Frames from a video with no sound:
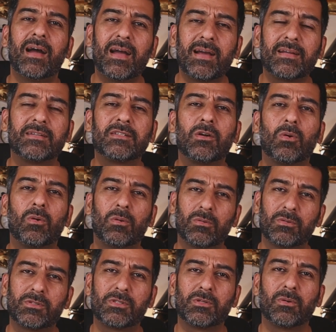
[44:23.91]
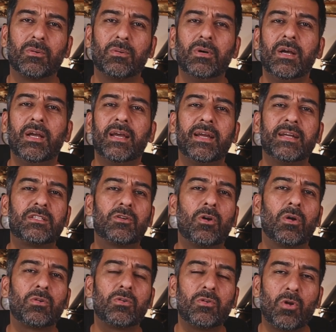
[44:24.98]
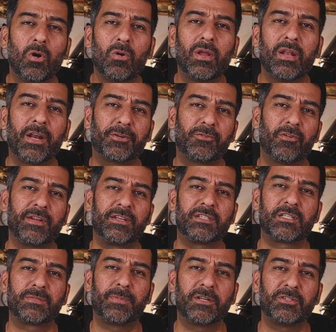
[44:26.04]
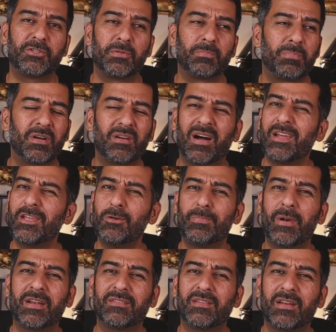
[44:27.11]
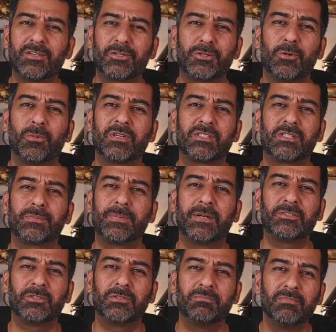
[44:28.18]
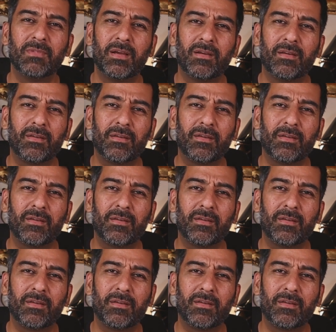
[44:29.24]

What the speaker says: And also it's got no electronic suspension. But are you better than a Showa suspension?